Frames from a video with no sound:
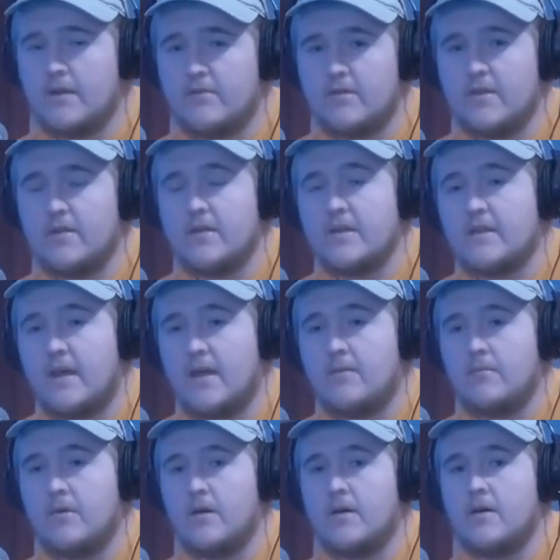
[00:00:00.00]
everything like
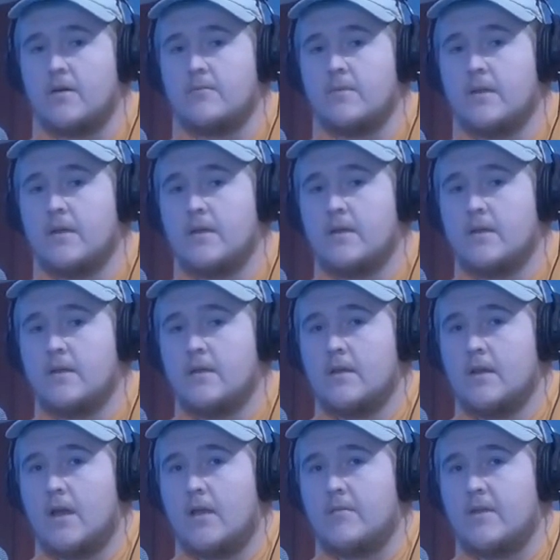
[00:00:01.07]
that. But, um,
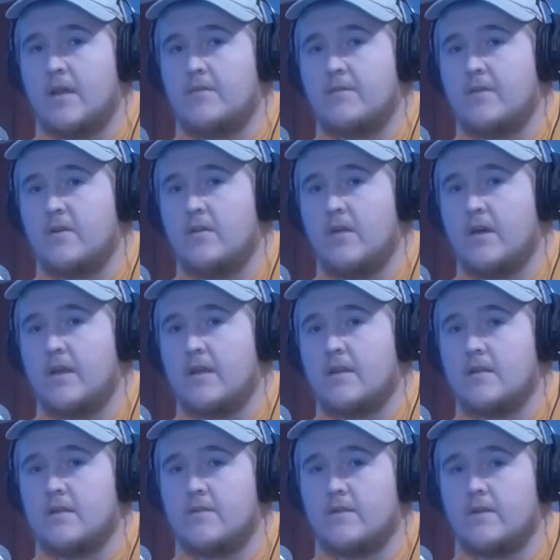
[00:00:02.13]
I mean, I feel
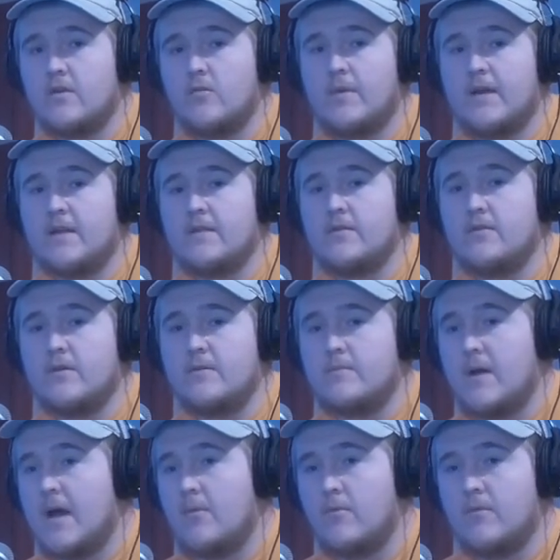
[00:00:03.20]
like if we're going to go back to a
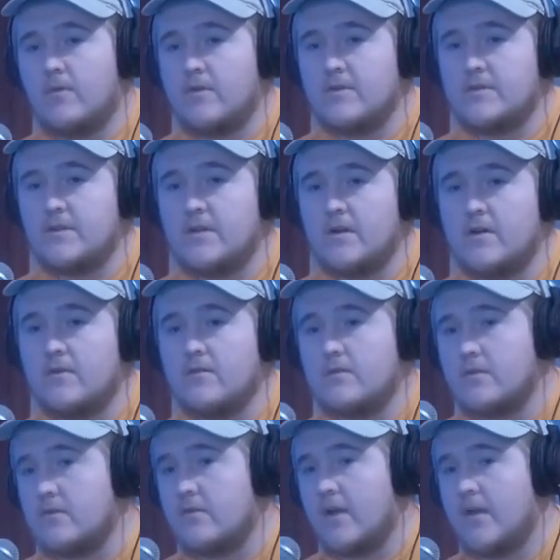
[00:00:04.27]
Bible verse, you
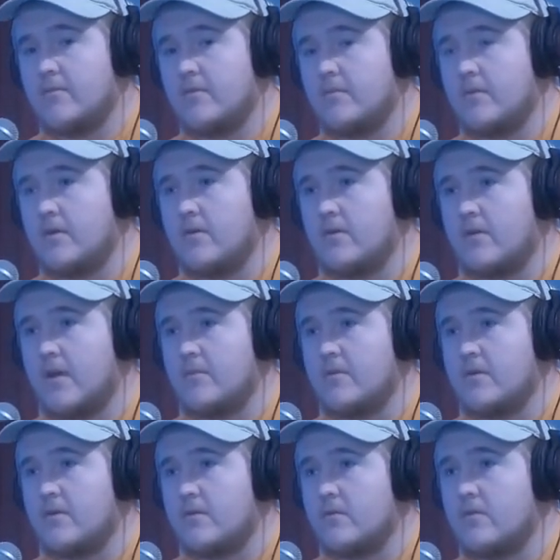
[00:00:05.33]
know, grab your bow, grab
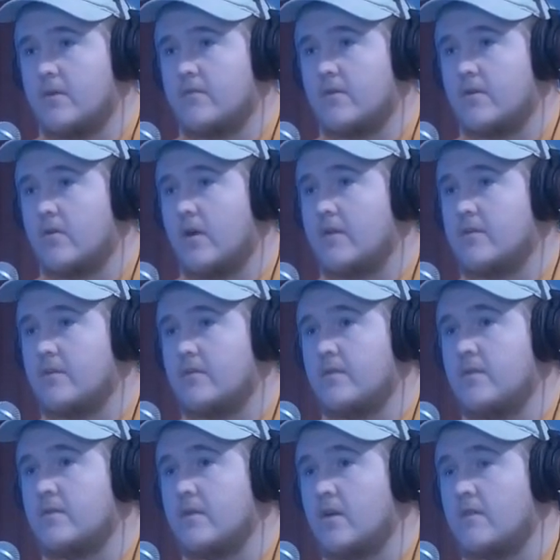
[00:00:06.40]
your quiver, go out to the
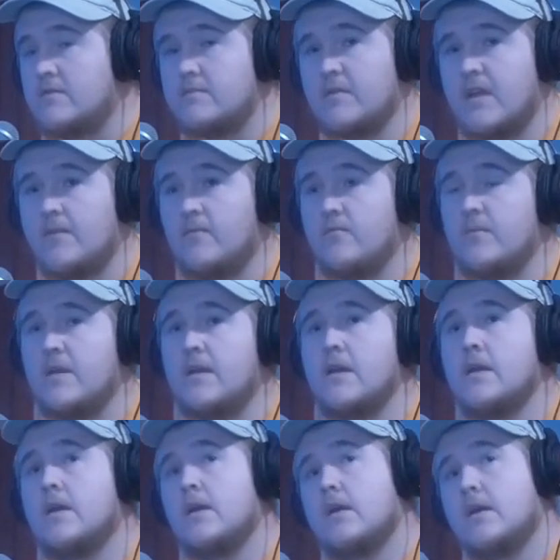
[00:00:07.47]
field and harvest some game for
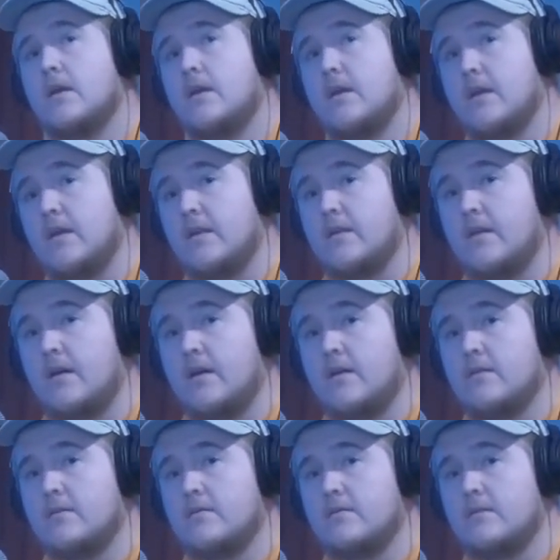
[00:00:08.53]
me. And
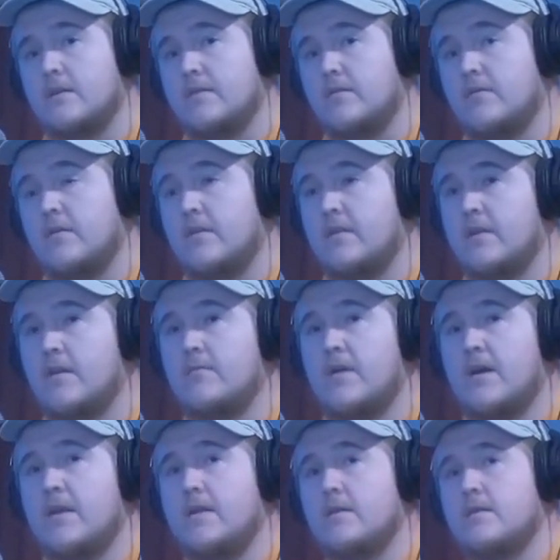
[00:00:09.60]
uh, if you really think
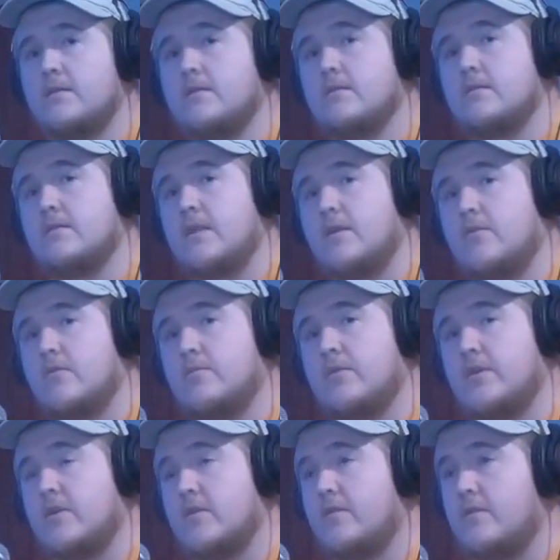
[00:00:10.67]
about it, they were
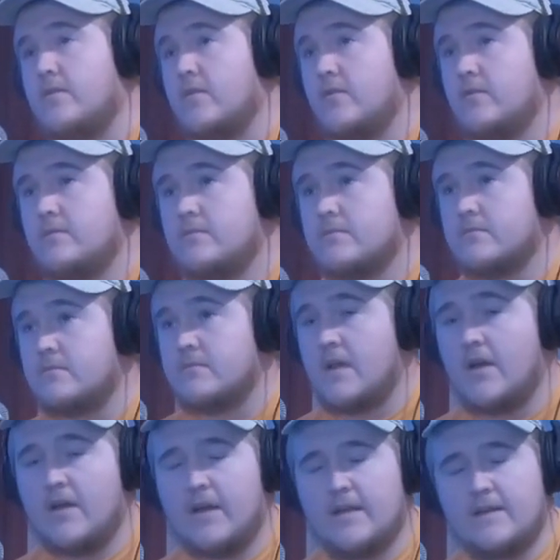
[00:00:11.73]
put here for food. Mm-hmm.
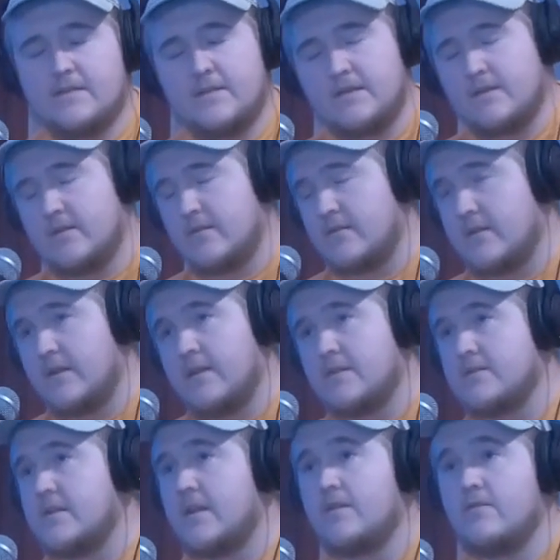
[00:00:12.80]
Now, I hate to see a deer hit on
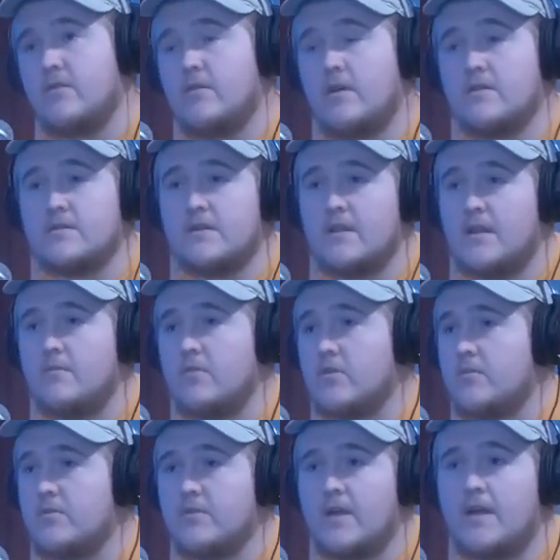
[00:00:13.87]
the side of the road. I'll Absolutely. say that
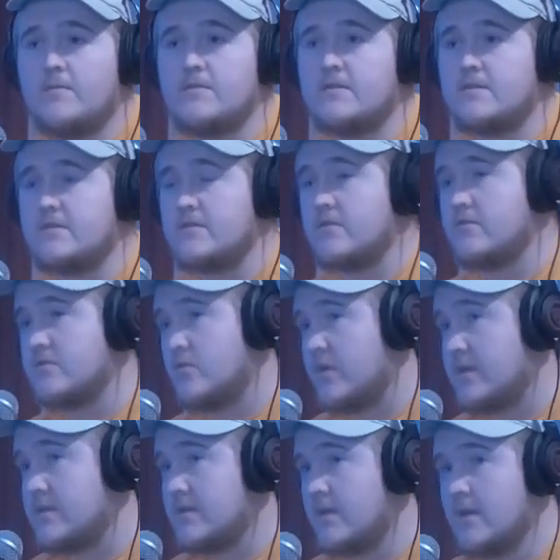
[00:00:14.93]
multiple times because it just goes to
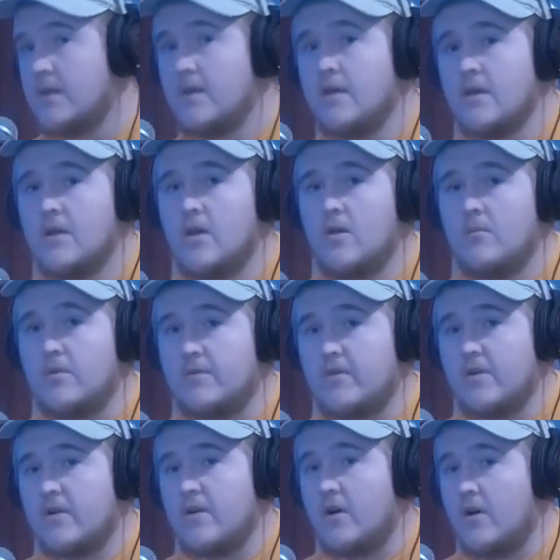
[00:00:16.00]
waste. But if
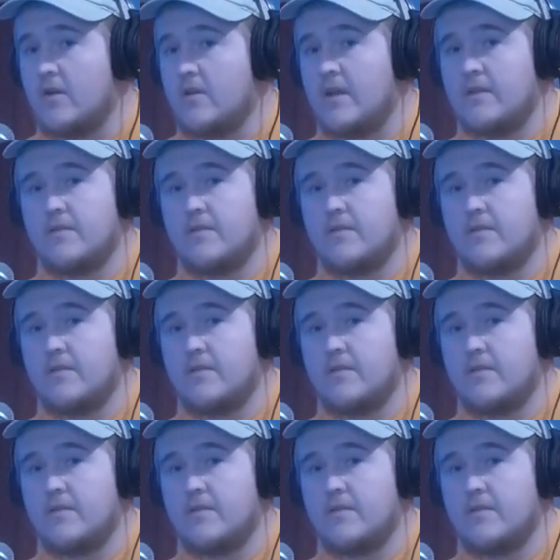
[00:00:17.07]
you're going to hunt